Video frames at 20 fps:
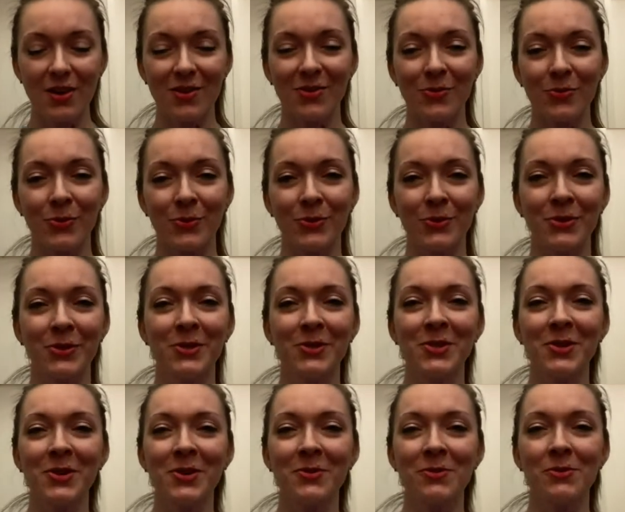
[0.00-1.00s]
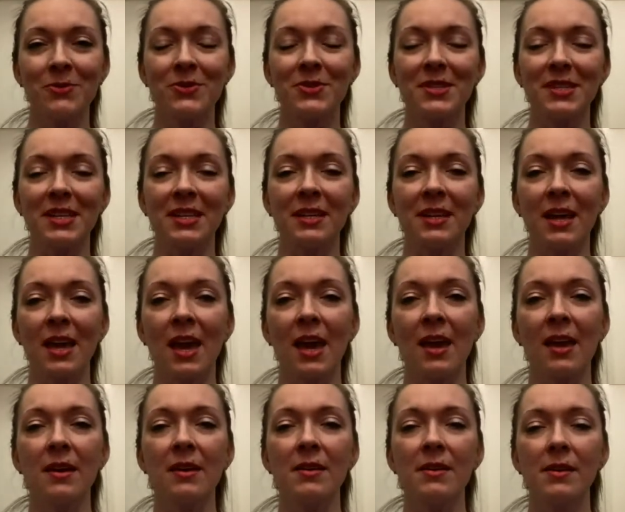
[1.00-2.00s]
Through your nose,
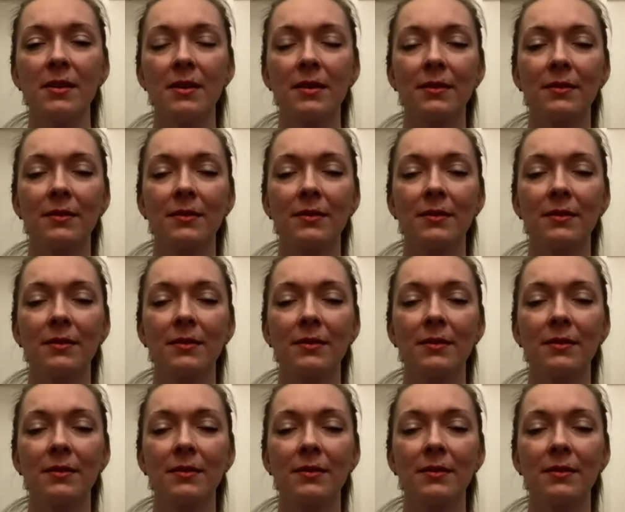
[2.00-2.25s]
inhale.